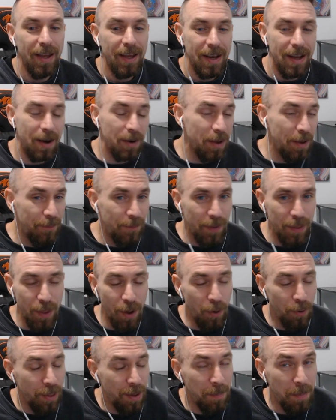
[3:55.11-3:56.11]
Now, even
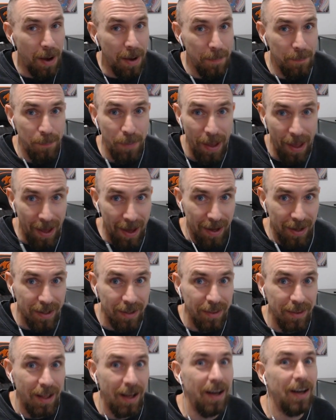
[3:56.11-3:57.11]
though that my pack
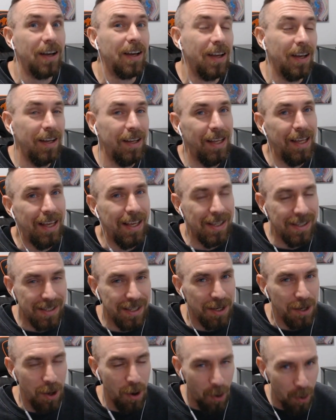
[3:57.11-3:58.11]
luck
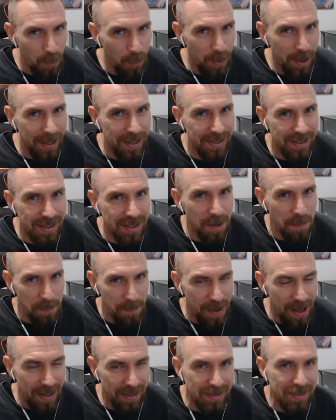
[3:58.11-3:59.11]
isn't always the
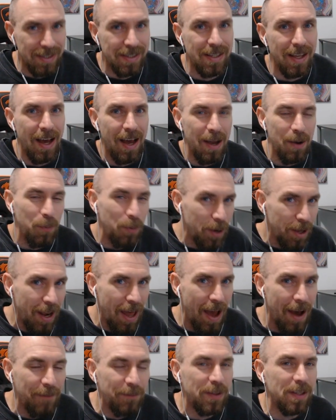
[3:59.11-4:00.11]
best. I would
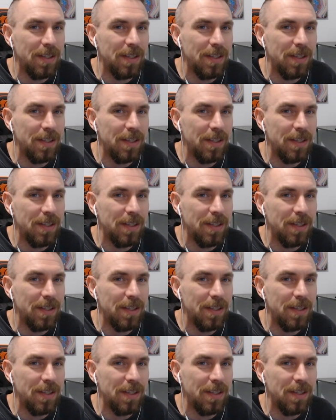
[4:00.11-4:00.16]
have to